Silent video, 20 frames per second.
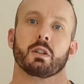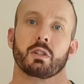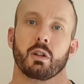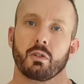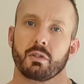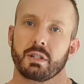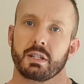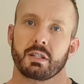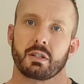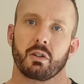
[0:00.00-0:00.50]
as
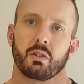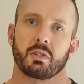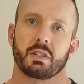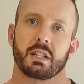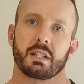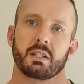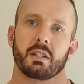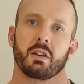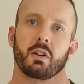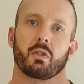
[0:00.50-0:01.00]
long as it's
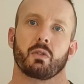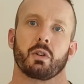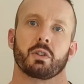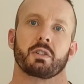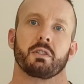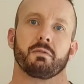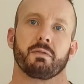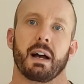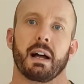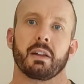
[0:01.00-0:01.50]
consistent
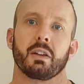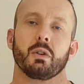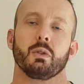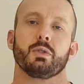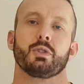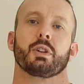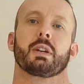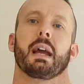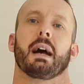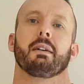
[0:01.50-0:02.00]
across the
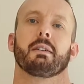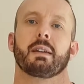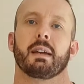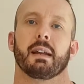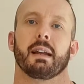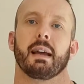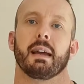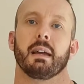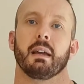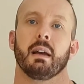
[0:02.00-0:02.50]
values you
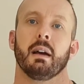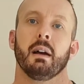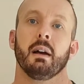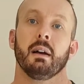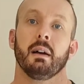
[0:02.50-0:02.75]
calculate.